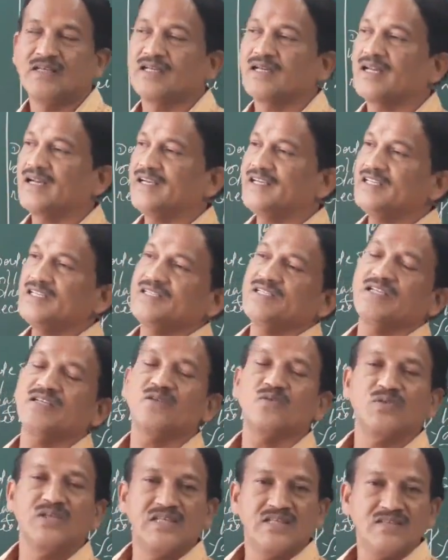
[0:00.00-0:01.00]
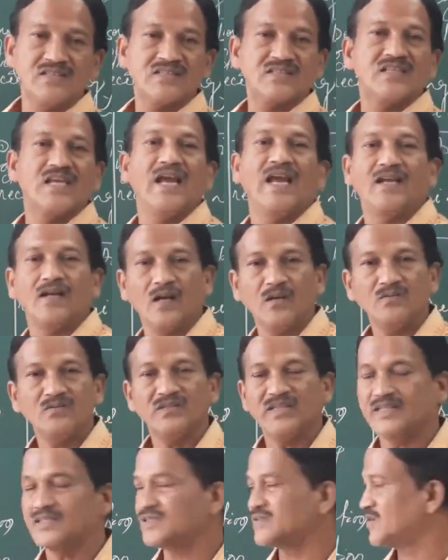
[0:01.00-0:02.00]
credited to his account,
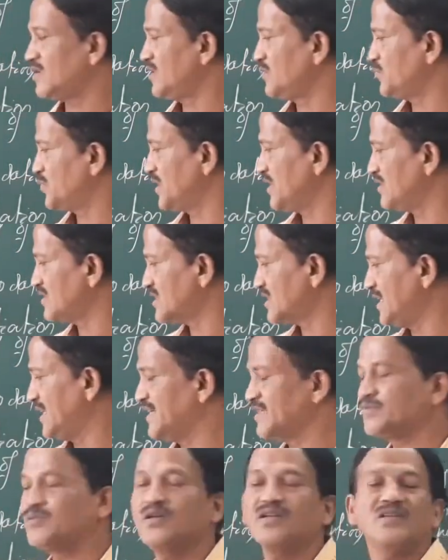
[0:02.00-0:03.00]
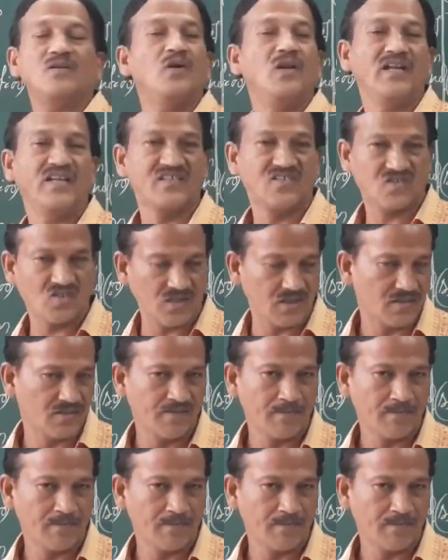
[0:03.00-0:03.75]
that is called bill sent for collection.